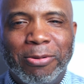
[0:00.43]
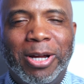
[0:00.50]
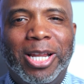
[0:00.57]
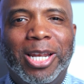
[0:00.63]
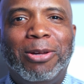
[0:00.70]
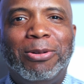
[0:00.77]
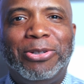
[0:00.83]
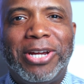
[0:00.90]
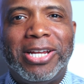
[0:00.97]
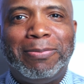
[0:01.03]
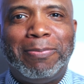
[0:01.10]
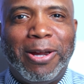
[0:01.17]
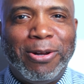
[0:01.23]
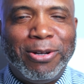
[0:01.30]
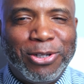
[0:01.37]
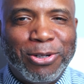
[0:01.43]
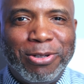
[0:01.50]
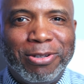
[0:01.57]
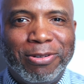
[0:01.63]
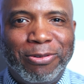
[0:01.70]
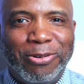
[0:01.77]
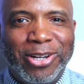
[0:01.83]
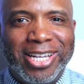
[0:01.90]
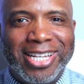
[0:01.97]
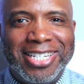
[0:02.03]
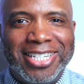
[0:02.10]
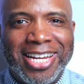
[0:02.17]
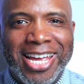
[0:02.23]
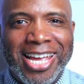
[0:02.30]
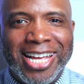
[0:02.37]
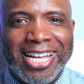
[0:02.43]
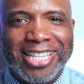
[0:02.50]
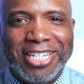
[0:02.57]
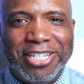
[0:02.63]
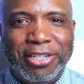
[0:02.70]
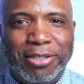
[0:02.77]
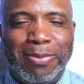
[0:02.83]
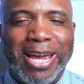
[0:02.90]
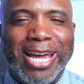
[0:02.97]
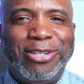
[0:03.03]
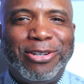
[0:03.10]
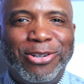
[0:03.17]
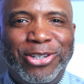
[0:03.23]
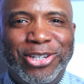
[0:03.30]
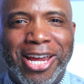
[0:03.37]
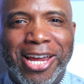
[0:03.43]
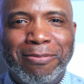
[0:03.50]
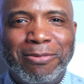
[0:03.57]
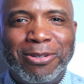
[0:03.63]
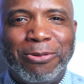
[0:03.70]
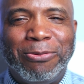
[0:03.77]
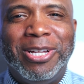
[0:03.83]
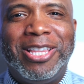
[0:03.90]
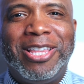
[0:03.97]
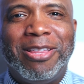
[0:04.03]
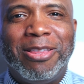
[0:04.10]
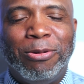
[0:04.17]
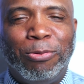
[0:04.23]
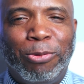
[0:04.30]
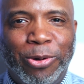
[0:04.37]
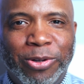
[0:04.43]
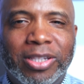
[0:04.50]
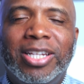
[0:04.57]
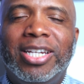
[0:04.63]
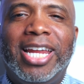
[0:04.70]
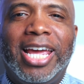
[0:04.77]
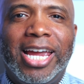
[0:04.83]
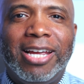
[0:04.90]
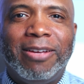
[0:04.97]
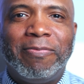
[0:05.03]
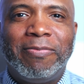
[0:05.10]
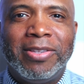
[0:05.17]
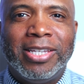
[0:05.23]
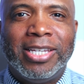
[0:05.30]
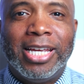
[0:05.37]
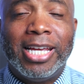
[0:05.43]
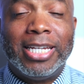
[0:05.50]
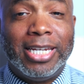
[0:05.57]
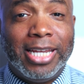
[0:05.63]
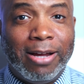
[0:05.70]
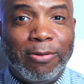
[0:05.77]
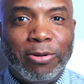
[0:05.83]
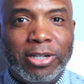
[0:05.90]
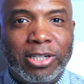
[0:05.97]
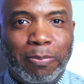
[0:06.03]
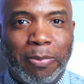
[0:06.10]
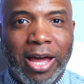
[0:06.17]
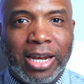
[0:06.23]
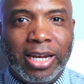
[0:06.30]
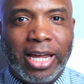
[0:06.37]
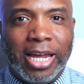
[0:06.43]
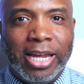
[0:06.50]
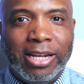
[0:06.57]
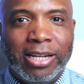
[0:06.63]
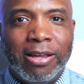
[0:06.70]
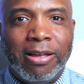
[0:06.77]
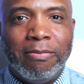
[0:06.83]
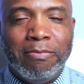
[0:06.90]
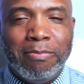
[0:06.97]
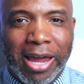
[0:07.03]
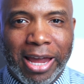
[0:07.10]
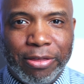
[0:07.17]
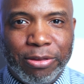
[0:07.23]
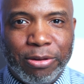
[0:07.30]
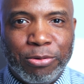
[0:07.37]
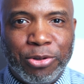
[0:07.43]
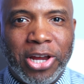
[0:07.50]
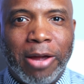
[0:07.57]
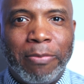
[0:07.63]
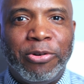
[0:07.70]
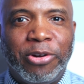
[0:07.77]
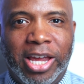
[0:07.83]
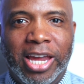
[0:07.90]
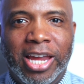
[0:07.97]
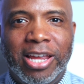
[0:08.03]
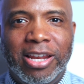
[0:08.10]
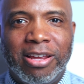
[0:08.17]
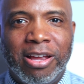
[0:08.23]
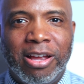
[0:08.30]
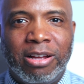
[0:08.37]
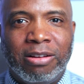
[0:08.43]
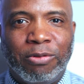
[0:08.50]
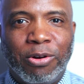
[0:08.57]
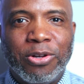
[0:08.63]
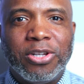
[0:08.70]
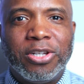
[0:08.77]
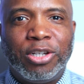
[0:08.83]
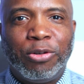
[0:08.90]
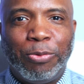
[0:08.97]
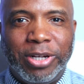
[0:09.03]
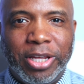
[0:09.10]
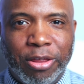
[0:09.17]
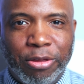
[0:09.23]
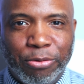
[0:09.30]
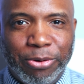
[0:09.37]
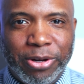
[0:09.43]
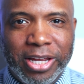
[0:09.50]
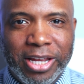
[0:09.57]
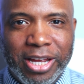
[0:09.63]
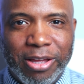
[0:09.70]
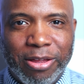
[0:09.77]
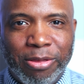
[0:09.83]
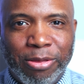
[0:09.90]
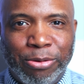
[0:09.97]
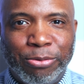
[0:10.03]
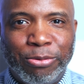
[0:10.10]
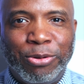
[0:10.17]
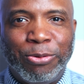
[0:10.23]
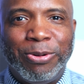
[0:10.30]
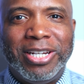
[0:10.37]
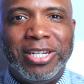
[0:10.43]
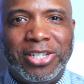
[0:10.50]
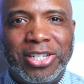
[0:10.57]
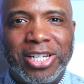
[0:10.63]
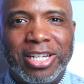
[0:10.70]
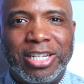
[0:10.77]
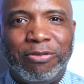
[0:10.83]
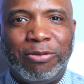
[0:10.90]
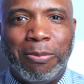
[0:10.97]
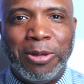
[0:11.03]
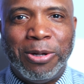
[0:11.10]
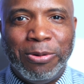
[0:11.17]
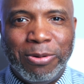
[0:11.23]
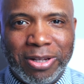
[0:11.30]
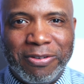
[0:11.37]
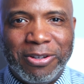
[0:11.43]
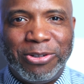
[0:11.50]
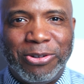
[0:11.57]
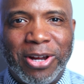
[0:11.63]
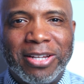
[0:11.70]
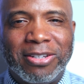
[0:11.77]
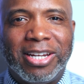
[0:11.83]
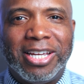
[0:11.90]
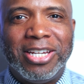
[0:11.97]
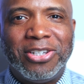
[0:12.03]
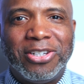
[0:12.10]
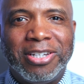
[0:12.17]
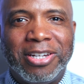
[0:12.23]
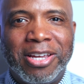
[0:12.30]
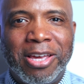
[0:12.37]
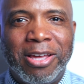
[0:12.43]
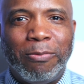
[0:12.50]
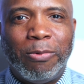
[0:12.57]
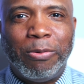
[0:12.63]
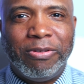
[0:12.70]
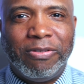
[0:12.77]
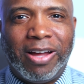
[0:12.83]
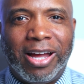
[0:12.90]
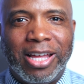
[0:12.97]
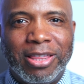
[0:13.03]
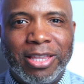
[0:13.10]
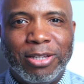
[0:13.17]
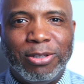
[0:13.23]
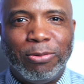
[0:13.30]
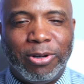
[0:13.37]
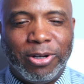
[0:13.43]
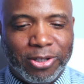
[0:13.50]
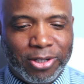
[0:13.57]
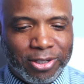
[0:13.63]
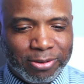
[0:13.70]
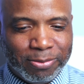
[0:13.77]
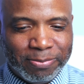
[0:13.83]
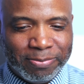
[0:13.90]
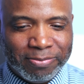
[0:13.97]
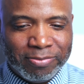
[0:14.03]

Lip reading: Well, hello, Transparent Church and friends. This is Pastor James with the Word of the Day. Today, I want to spotlight Matthew chapter 8, verses 23 through 26 from the New Living Translation, where we find these words.